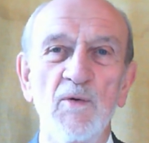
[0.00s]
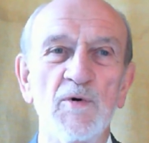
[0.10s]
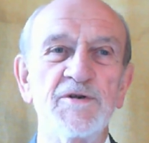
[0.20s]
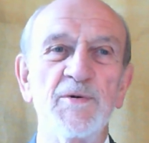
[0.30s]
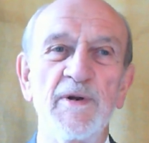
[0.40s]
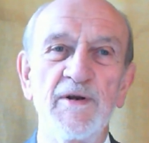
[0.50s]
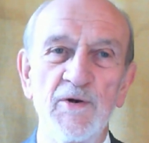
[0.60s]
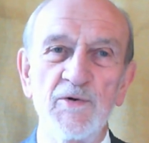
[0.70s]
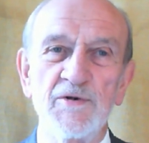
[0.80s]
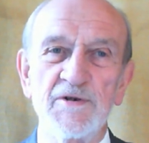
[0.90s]
was to
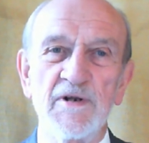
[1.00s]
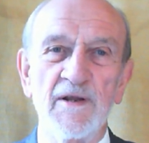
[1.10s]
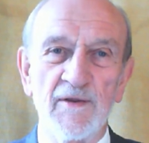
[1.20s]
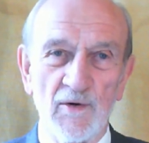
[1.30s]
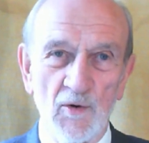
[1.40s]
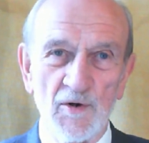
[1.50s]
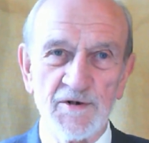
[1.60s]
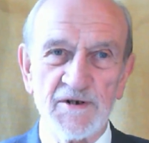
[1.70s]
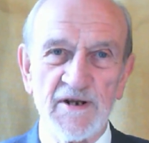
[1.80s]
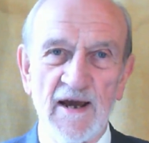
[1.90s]
induce the Law
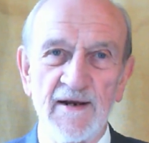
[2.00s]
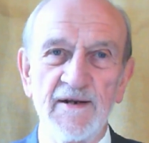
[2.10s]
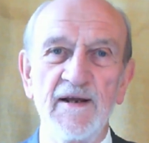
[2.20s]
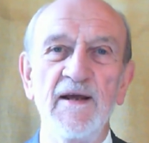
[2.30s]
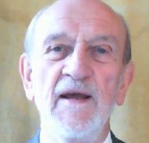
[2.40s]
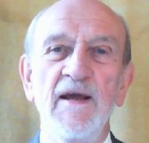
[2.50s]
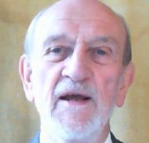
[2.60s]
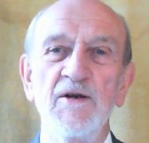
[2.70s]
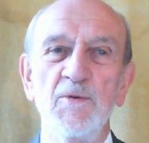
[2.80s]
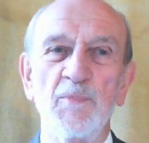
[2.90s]
Society
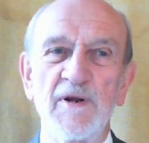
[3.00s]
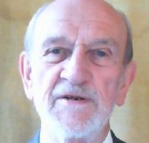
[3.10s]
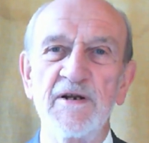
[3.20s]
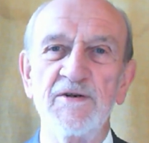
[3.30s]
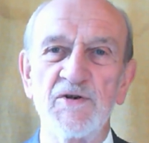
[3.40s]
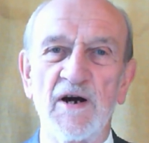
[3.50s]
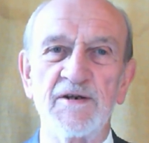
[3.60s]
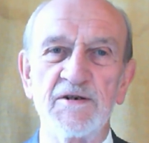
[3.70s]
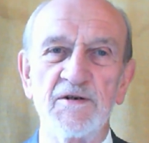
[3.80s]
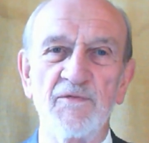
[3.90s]
into pressing
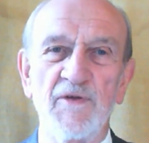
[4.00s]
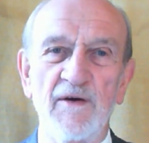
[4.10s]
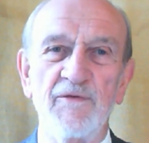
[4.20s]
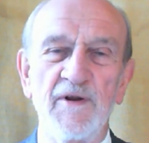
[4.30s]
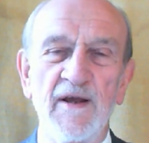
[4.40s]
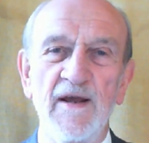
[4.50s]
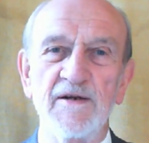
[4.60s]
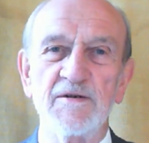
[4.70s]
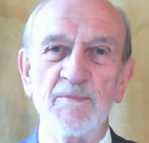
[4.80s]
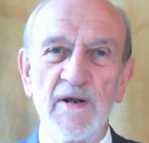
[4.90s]
charges of theft
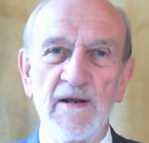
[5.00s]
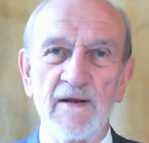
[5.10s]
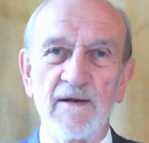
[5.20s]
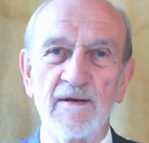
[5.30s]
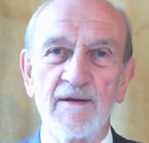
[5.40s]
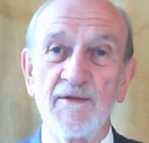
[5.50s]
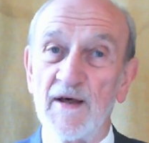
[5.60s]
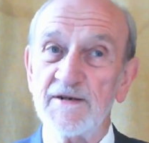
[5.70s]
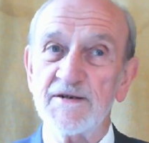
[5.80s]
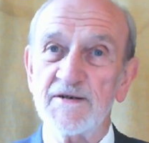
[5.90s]
against me,
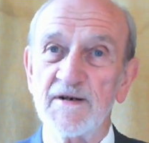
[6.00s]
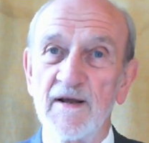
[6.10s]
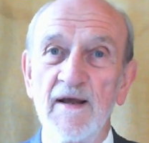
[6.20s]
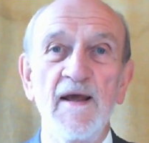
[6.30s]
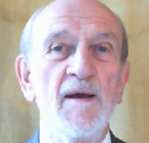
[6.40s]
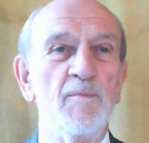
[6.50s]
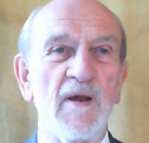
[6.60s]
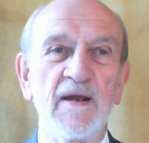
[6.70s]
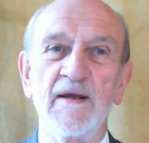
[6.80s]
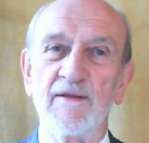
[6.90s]
thus
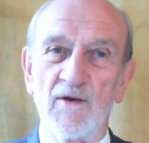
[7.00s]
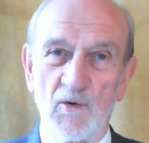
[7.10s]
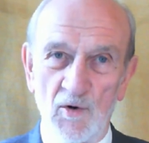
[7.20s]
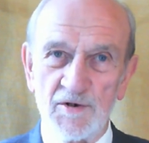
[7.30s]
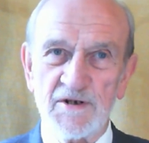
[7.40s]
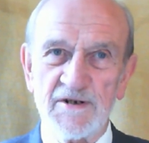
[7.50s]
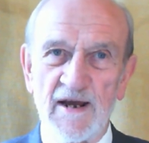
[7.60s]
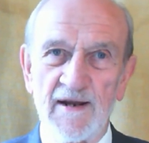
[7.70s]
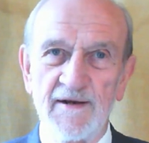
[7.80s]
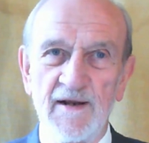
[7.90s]
making the Law
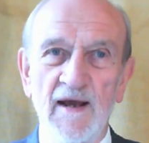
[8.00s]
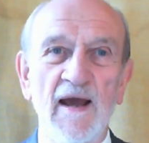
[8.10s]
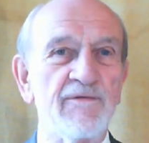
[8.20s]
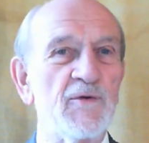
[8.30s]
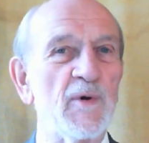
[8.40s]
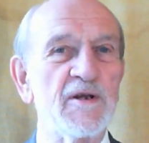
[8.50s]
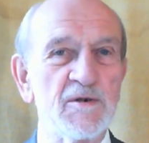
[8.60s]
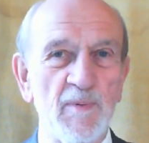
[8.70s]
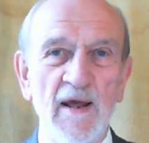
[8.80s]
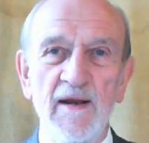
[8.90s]
Society have to
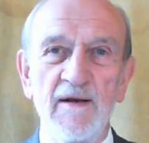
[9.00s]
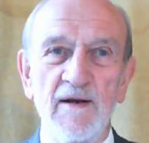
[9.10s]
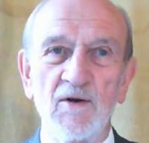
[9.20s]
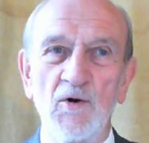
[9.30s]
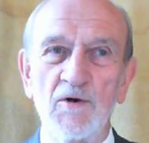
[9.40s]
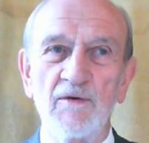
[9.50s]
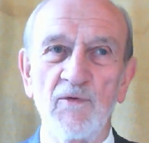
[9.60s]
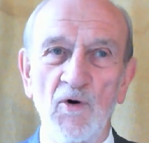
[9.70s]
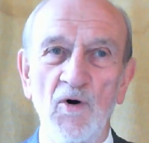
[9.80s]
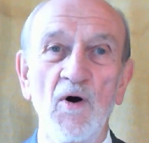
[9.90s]
explain in a court of
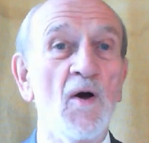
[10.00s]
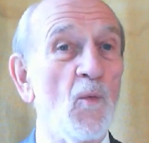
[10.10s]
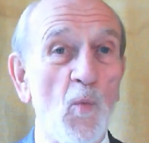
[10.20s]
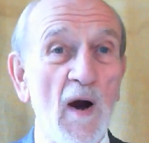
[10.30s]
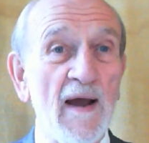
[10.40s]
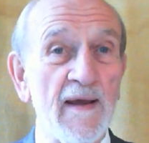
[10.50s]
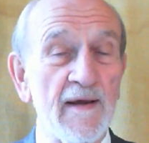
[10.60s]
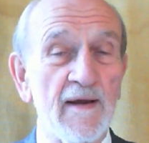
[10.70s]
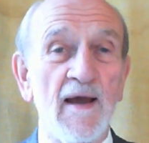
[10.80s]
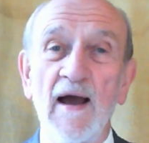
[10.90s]
law
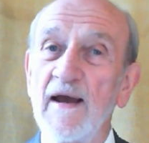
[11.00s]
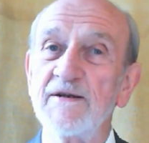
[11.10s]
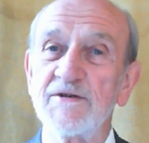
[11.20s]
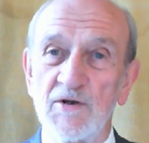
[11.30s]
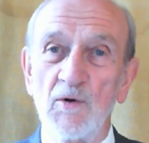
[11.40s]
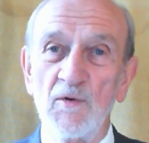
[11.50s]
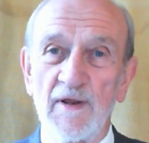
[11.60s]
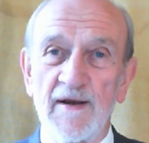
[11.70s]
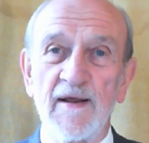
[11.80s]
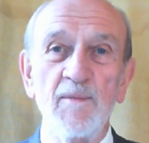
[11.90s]
why I stole
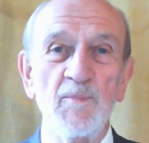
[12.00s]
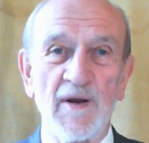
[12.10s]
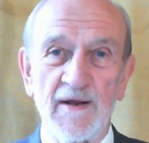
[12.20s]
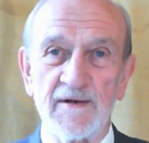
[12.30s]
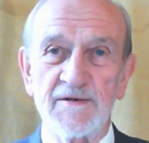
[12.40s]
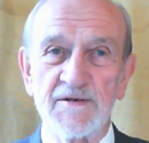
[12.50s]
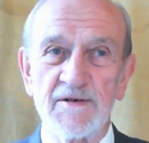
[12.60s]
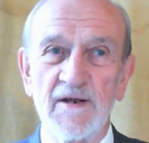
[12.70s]
their nameplates.